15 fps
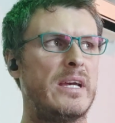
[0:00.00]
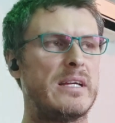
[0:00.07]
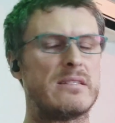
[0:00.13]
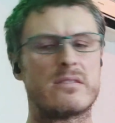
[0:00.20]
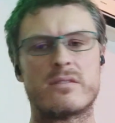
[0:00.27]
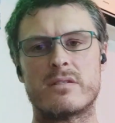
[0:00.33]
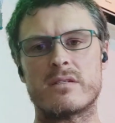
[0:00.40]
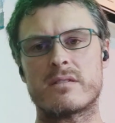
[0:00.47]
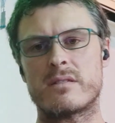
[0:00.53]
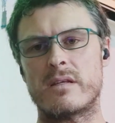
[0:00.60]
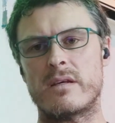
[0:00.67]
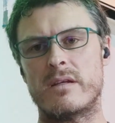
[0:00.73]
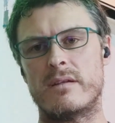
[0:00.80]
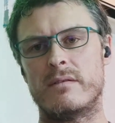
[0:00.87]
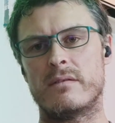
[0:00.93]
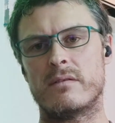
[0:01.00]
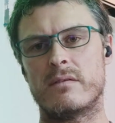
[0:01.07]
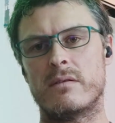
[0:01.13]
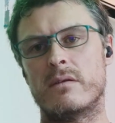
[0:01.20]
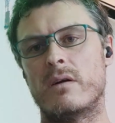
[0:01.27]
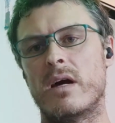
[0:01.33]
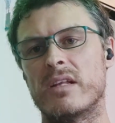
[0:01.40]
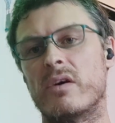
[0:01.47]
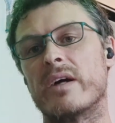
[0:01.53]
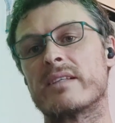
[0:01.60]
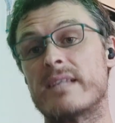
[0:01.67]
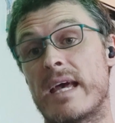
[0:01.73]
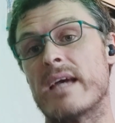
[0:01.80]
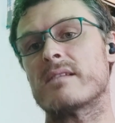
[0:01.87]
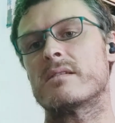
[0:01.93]
It's just that I like
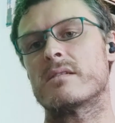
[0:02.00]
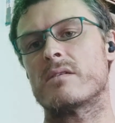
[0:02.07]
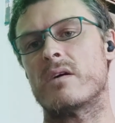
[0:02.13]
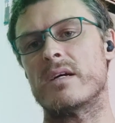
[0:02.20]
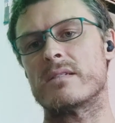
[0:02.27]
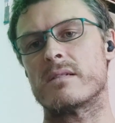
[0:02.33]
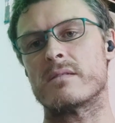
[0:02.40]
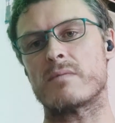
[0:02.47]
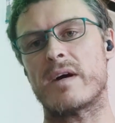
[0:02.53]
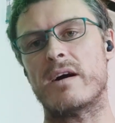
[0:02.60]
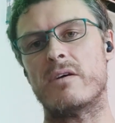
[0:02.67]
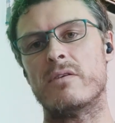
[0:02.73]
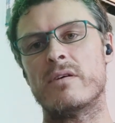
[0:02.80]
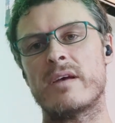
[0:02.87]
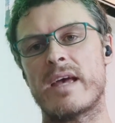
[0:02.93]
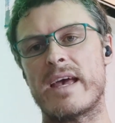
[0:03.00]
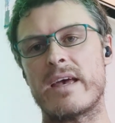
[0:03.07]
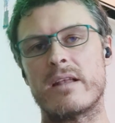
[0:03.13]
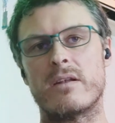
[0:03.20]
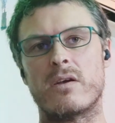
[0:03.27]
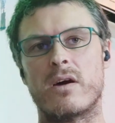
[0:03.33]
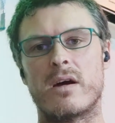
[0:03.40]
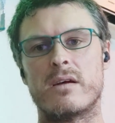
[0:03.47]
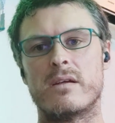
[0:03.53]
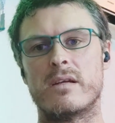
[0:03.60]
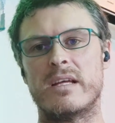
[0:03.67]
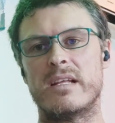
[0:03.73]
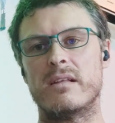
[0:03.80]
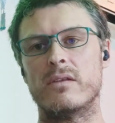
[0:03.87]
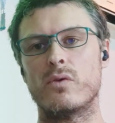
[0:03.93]
to exercise as well, and
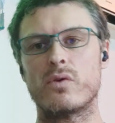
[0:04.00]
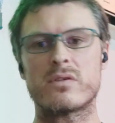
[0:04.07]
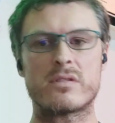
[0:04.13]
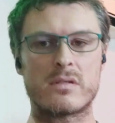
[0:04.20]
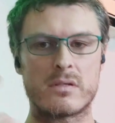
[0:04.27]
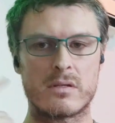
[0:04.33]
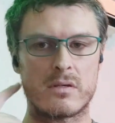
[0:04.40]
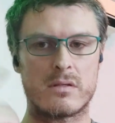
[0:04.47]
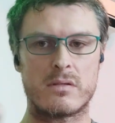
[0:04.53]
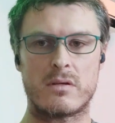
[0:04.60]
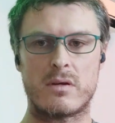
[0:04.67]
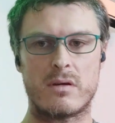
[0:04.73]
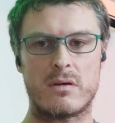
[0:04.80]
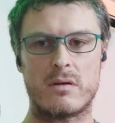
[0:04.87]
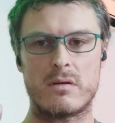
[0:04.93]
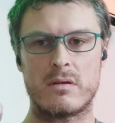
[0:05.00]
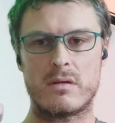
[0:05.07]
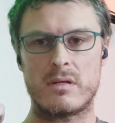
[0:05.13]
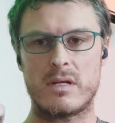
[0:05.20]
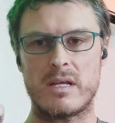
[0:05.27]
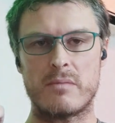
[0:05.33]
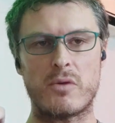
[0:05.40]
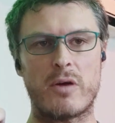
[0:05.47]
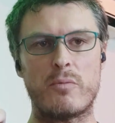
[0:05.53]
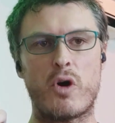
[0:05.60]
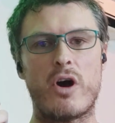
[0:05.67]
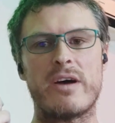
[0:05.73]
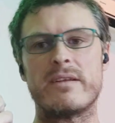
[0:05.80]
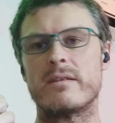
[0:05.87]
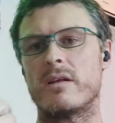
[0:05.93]
it looked in my
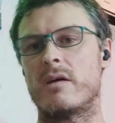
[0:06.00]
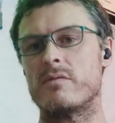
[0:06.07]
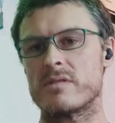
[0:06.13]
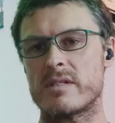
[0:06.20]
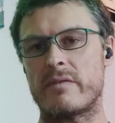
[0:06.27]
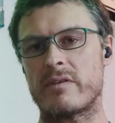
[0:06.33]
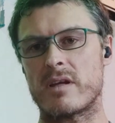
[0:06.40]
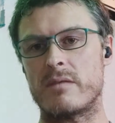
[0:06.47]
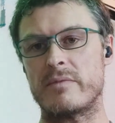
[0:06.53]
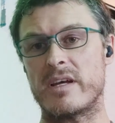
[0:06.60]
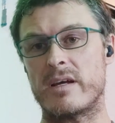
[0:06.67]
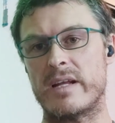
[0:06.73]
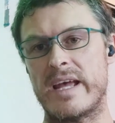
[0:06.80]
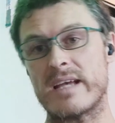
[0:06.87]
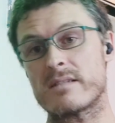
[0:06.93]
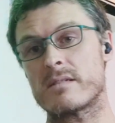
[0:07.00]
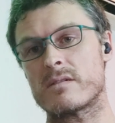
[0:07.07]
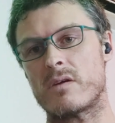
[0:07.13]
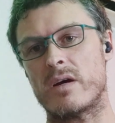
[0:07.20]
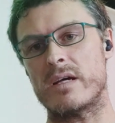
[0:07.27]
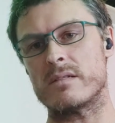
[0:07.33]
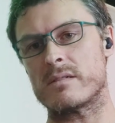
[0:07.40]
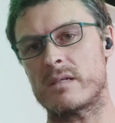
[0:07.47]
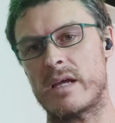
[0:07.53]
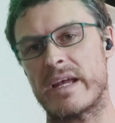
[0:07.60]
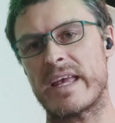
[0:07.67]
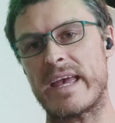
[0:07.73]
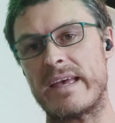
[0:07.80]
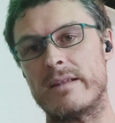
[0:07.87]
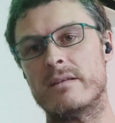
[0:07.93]
mind that I was never going to be able to exercise
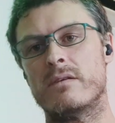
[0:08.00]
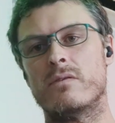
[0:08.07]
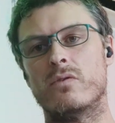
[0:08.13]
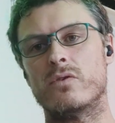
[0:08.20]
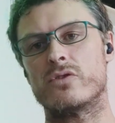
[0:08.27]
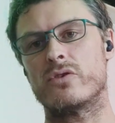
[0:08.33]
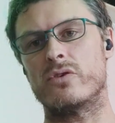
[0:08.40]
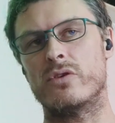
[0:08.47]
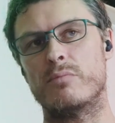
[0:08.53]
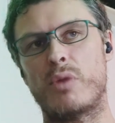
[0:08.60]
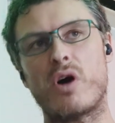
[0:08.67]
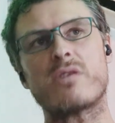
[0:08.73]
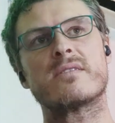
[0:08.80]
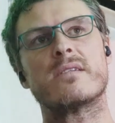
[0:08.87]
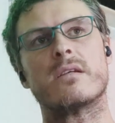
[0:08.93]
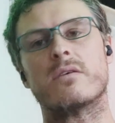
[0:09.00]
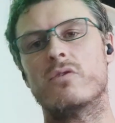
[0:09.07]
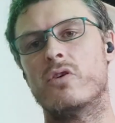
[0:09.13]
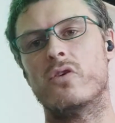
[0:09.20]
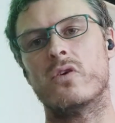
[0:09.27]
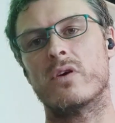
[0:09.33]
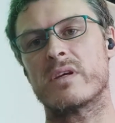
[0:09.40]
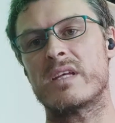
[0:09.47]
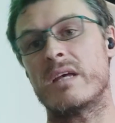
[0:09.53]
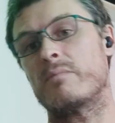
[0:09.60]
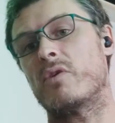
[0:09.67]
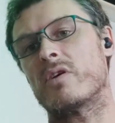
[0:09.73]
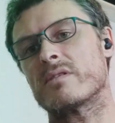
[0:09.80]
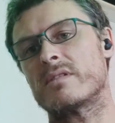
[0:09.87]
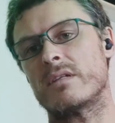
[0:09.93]
again, or do boxing or
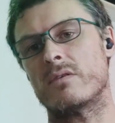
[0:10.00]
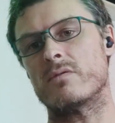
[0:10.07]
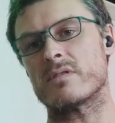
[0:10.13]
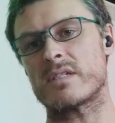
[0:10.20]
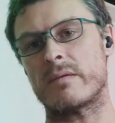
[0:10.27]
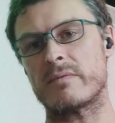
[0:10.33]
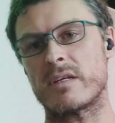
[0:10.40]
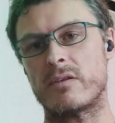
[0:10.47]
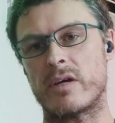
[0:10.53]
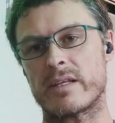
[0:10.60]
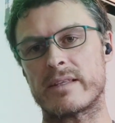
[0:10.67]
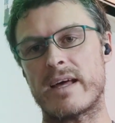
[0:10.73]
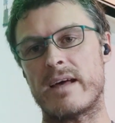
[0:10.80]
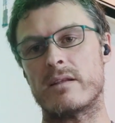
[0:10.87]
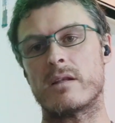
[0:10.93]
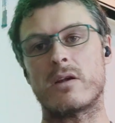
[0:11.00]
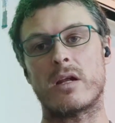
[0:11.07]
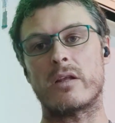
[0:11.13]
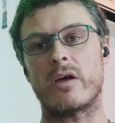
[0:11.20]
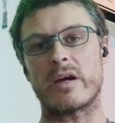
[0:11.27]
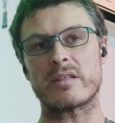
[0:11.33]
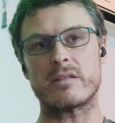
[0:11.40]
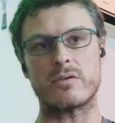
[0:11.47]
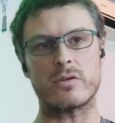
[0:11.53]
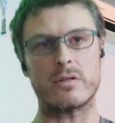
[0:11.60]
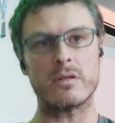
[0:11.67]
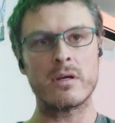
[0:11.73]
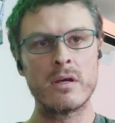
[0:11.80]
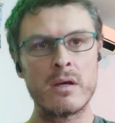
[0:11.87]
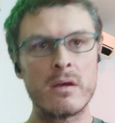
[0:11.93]
kickboxing or something like that I like to do.